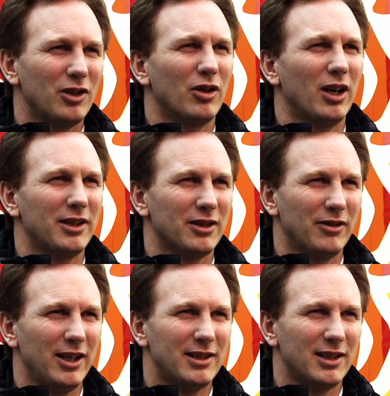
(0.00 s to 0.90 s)
you know,
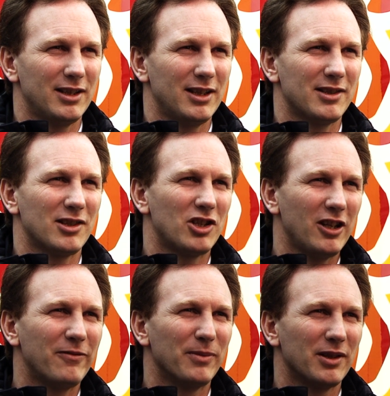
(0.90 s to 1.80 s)
underrated. His
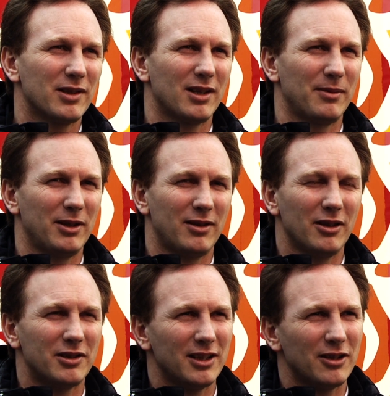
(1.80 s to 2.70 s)
achievements. I mean,
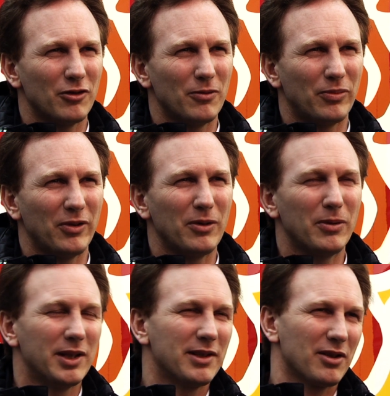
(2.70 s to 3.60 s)
13 Grand Prix
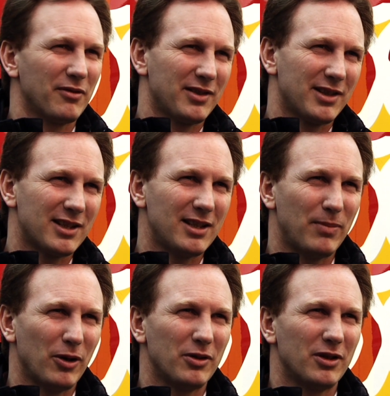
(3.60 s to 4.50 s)
wins, over
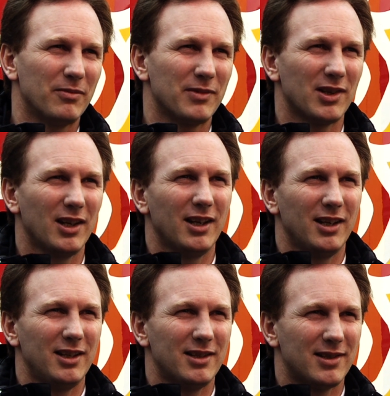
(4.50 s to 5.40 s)
60
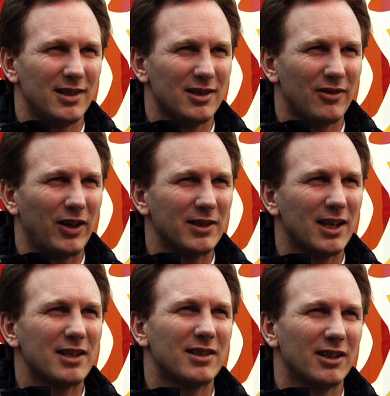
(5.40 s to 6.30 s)
podiums, is is a
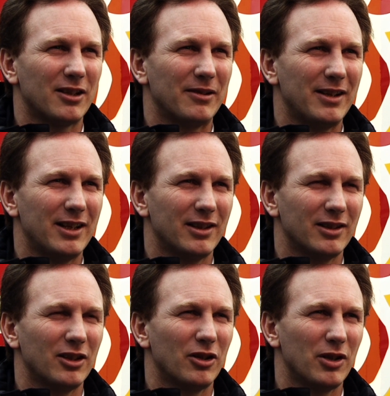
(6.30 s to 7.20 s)
fantastic
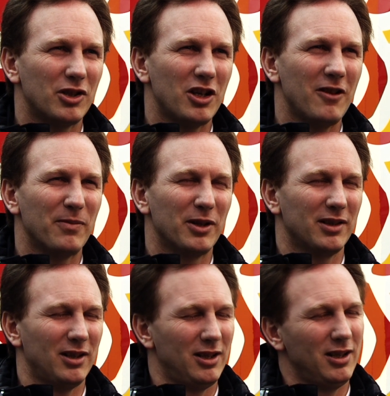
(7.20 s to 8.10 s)
career, you know,
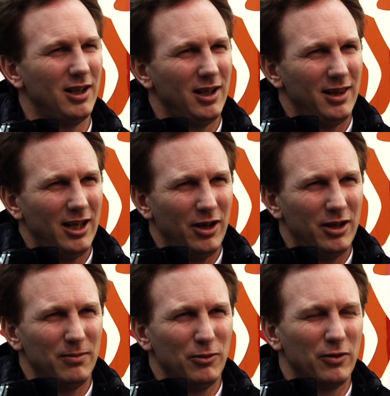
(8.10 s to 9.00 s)
achievement. And now
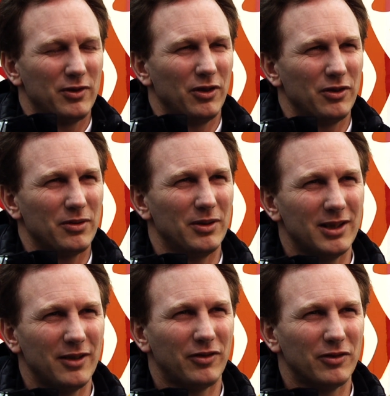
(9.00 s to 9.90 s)
he moves on to
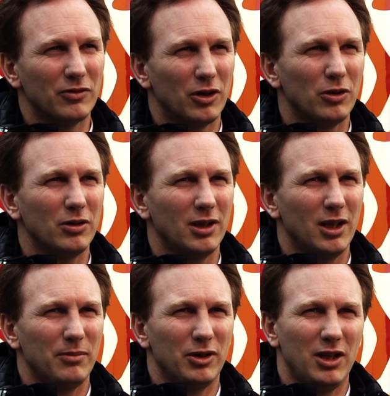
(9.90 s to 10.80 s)
a different role,
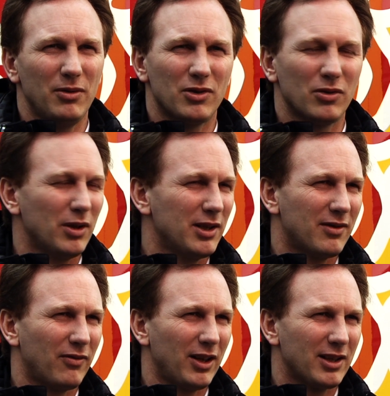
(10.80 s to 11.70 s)
but he was
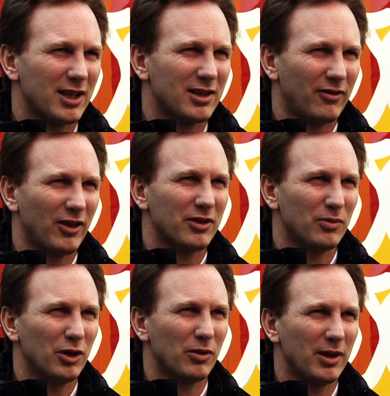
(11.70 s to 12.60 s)
always fantastic fun
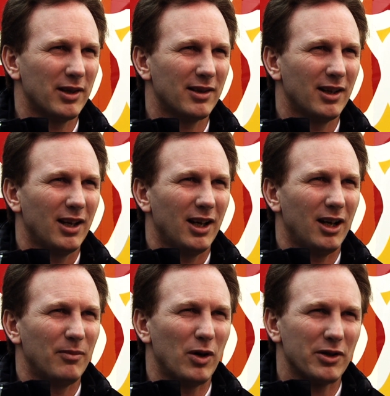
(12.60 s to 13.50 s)
to work with,
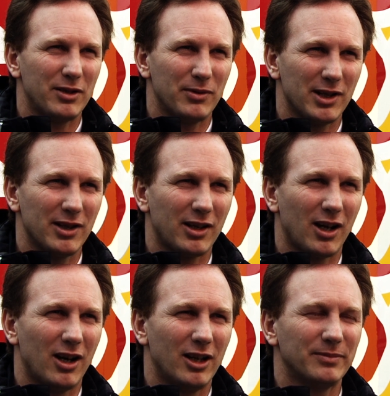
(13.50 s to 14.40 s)
um, whilst he was in the
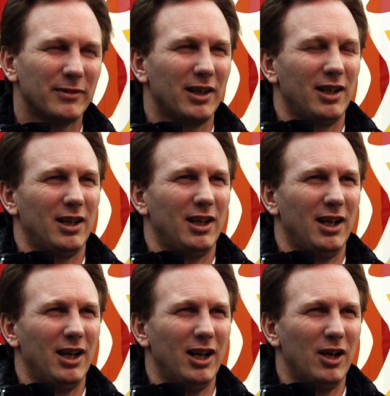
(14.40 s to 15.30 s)
car.
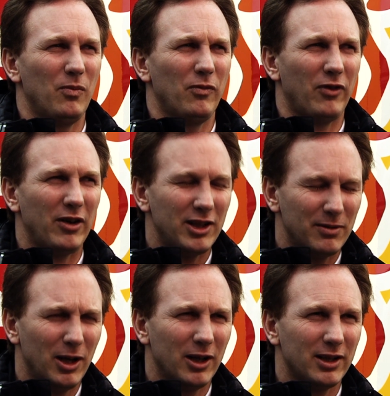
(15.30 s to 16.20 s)
Um, very
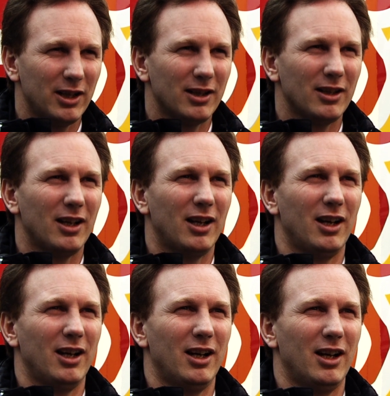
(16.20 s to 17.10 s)
demanding,
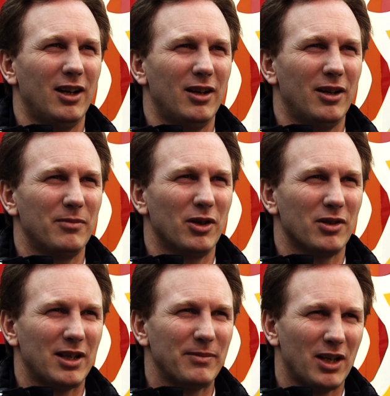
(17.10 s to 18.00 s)
um,
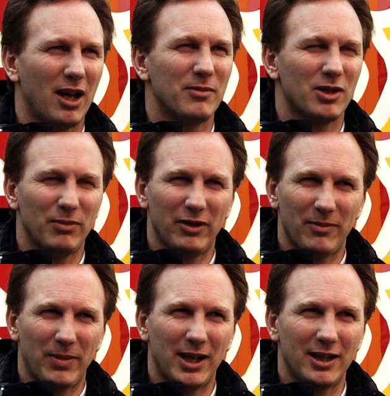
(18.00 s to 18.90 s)
you know, sometimes a bit
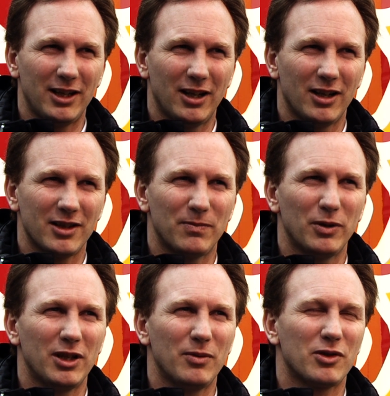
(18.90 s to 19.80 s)
of a pain in the ass,
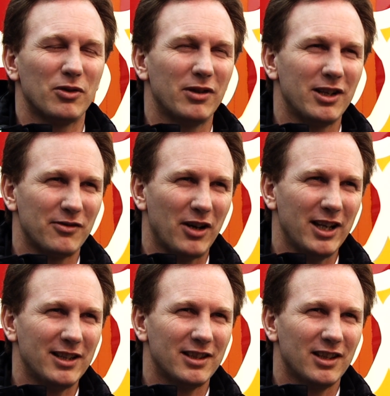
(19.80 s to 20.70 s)
but he was always
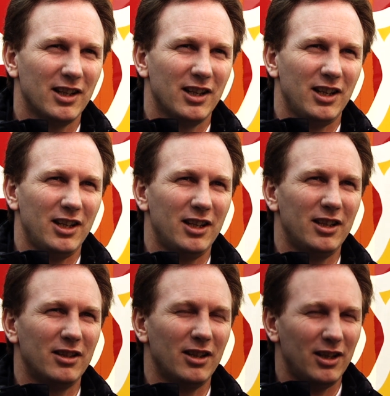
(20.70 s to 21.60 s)
right
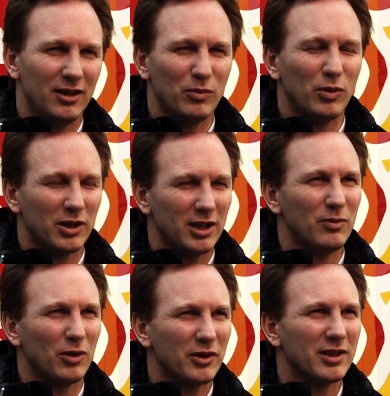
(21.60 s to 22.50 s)
in in what
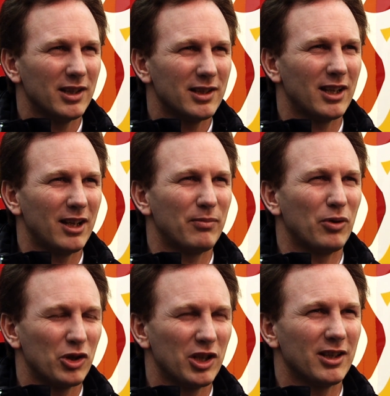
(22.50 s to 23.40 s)
he wanted
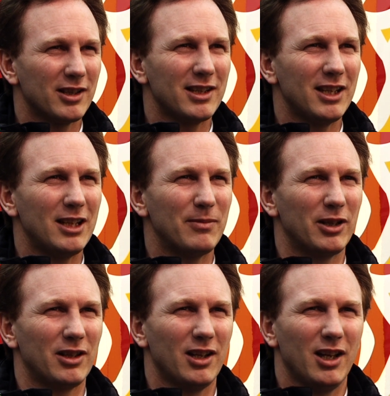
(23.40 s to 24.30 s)
and pushing the
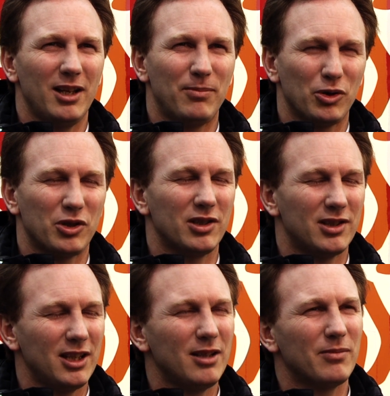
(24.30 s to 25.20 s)
team, and he pushed the
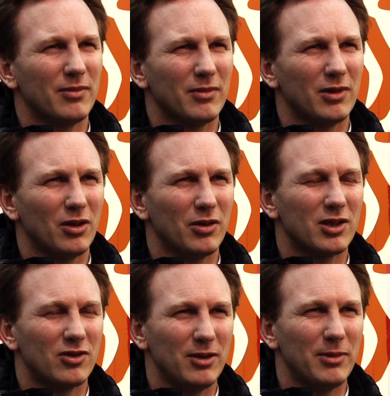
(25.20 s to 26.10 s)
team, you know,
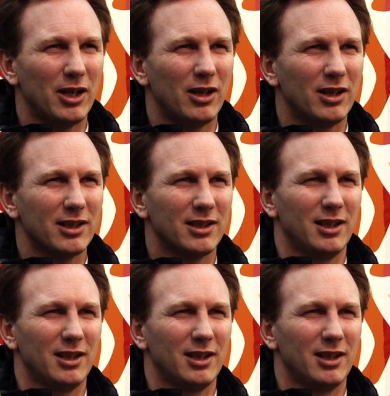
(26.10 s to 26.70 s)
extremely hard.